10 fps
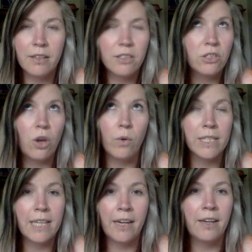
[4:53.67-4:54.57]
So
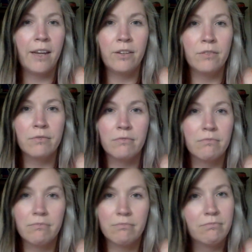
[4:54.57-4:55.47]
insane.
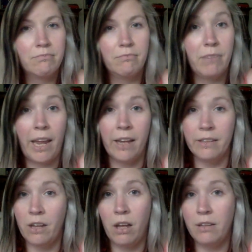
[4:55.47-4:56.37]

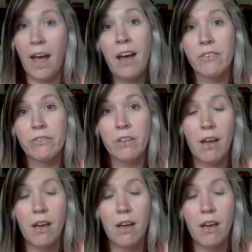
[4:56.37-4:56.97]
Can't not laugh.